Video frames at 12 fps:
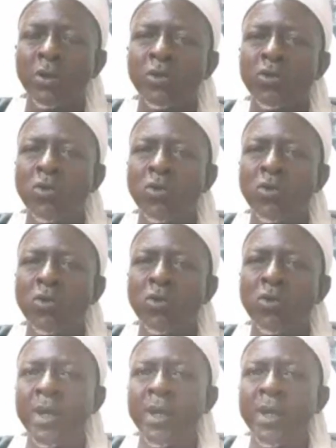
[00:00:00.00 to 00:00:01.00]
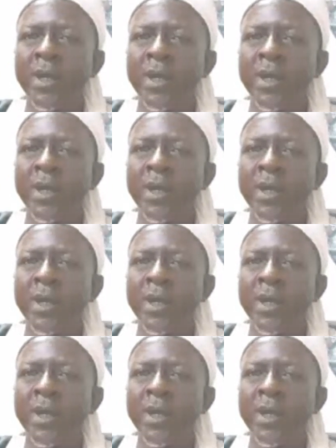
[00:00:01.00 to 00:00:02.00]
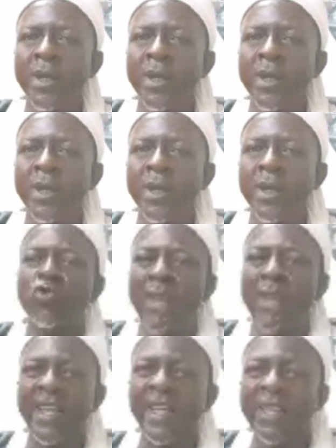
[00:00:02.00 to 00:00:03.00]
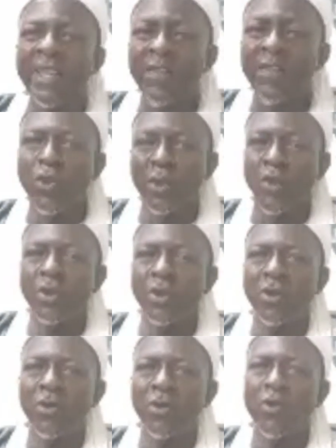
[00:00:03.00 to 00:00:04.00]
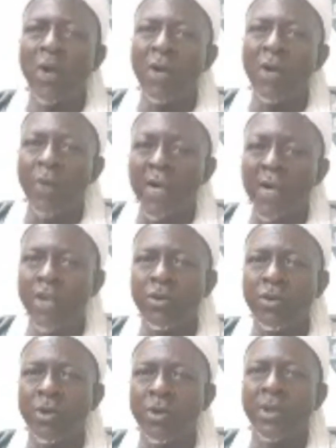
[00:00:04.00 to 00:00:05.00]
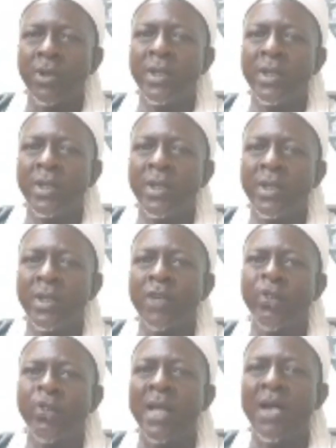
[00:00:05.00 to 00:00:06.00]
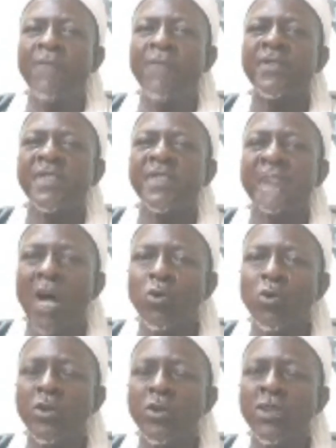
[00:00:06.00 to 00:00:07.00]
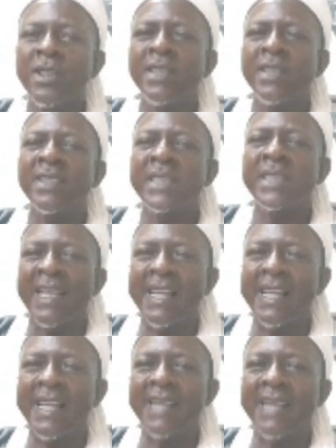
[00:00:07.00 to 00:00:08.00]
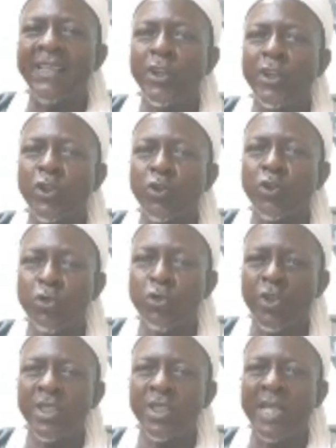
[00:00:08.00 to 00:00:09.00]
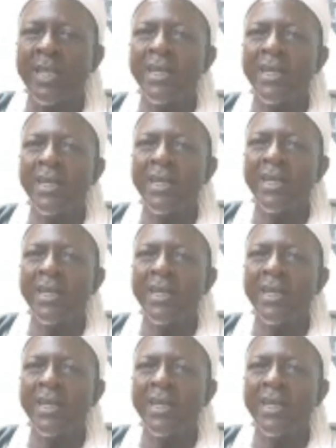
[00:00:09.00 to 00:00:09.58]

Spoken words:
through the governments and through other individuals who are willing, that we now have sound Zakat institutions that